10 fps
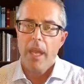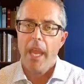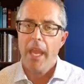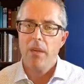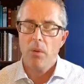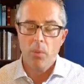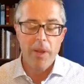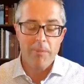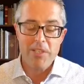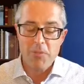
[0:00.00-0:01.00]
And we
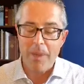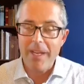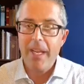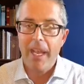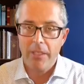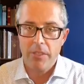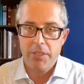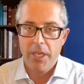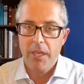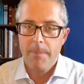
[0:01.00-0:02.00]
have been spending
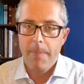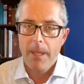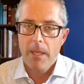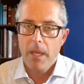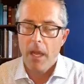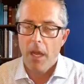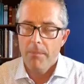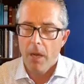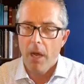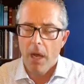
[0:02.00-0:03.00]
energy
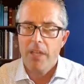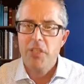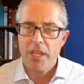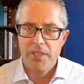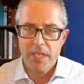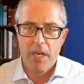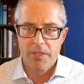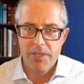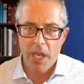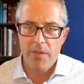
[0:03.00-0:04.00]
um, uh, adjusting
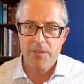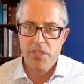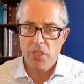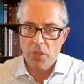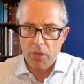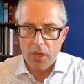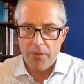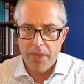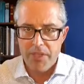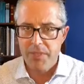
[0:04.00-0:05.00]
ourselves to uh,
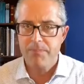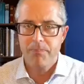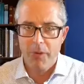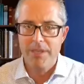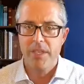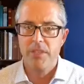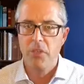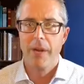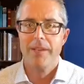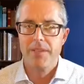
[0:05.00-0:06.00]
this present
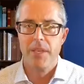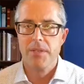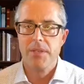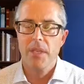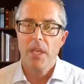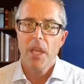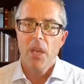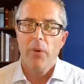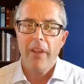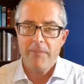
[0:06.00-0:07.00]
crisis.
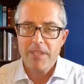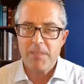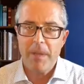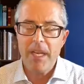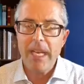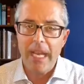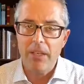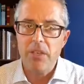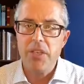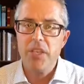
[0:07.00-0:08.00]
We have been spending
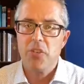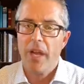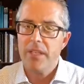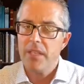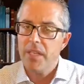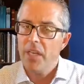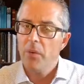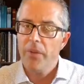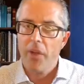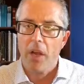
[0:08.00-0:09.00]
energy trying to deal
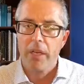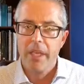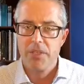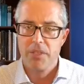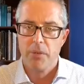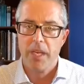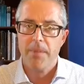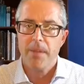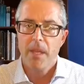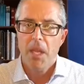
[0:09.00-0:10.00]
with our history.
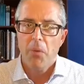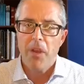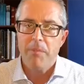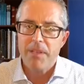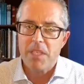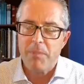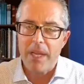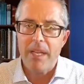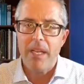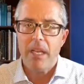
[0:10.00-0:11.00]
We've been
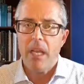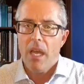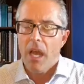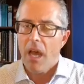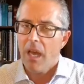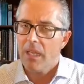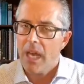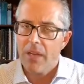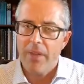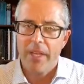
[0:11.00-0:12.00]
spending uh, a
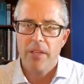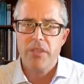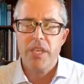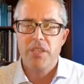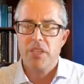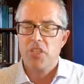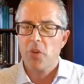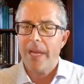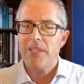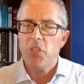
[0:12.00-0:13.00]
lot of energy just
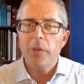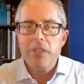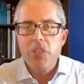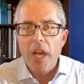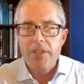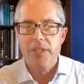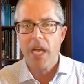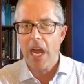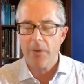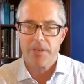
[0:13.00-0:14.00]
trying to adjust
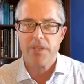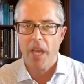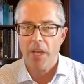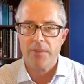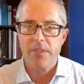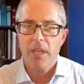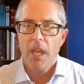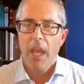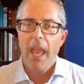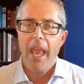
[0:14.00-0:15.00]
ourselves.
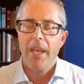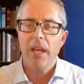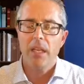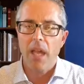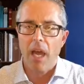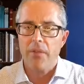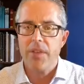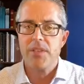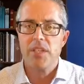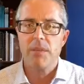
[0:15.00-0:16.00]
And a lot of
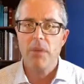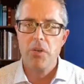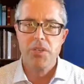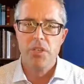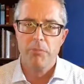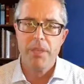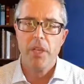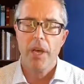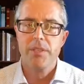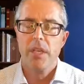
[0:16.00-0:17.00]
this is emotional
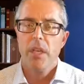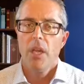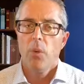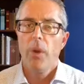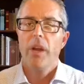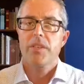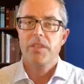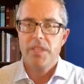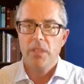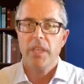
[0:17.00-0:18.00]
because we're
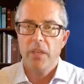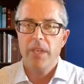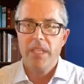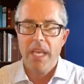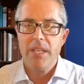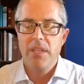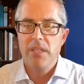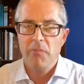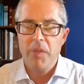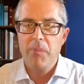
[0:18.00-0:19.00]
still hearing cases
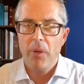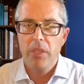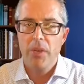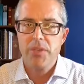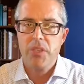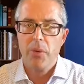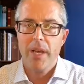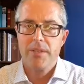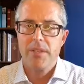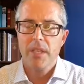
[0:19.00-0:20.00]
of people close to
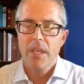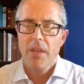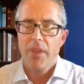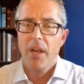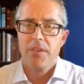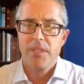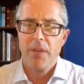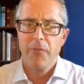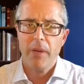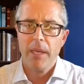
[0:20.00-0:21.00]
us that are
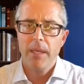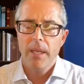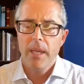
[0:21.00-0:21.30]
suffering.